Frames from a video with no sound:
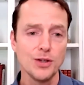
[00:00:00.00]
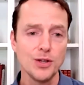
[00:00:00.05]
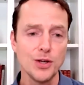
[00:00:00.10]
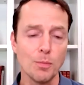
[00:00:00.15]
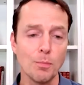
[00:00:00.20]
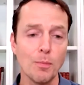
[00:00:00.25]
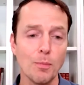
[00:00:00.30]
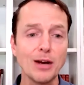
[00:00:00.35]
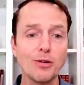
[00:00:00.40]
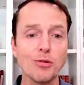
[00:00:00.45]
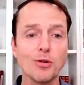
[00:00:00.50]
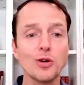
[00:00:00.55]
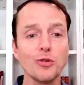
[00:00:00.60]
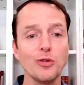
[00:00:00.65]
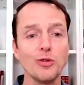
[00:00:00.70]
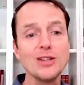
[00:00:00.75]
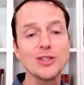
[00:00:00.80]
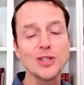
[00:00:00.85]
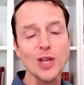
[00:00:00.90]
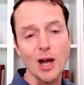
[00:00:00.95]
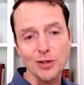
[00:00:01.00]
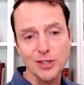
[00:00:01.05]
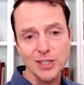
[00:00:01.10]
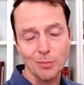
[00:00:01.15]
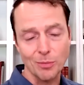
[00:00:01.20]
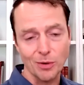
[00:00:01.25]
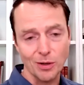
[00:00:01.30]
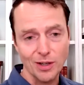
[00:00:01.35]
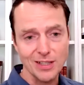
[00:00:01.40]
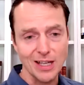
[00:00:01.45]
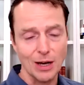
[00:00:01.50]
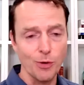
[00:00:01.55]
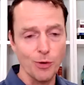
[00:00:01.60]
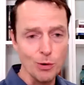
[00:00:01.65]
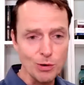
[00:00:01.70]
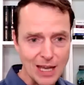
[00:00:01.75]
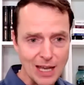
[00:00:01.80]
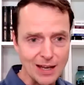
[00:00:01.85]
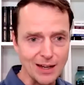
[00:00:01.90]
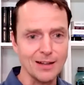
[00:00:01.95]
you know, microgreens all summer because I
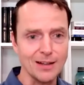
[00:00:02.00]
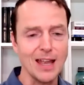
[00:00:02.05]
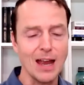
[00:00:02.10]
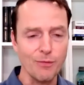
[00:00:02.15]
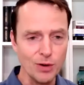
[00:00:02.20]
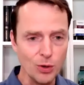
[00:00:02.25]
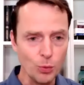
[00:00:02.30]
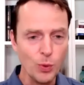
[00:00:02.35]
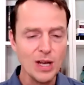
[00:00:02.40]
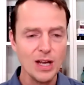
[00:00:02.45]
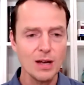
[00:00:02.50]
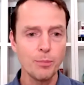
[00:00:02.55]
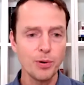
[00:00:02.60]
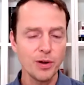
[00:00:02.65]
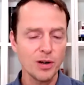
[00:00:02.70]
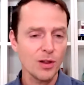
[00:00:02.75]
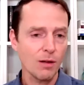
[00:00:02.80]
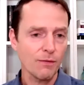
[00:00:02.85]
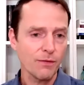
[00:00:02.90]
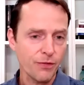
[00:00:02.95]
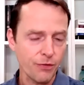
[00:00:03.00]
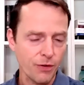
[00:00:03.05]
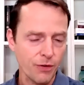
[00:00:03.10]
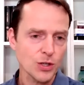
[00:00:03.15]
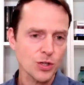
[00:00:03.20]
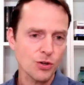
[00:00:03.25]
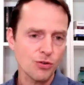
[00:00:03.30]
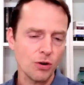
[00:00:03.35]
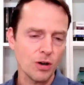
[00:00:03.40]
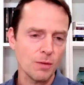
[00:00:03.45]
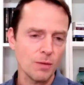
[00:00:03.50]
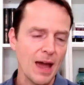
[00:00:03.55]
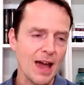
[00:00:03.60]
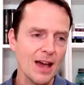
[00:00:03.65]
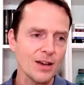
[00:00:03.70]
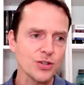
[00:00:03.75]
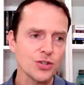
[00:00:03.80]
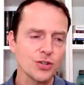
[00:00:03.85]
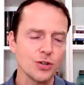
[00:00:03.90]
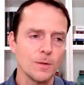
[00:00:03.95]
rotate it every week and put it on fresh growing
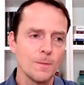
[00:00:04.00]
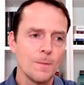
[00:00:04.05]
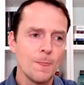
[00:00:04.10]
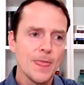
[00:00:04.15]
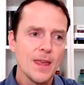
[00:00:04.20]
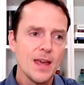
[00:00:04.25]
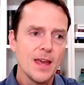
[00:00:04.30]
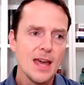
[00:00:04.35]
pasture.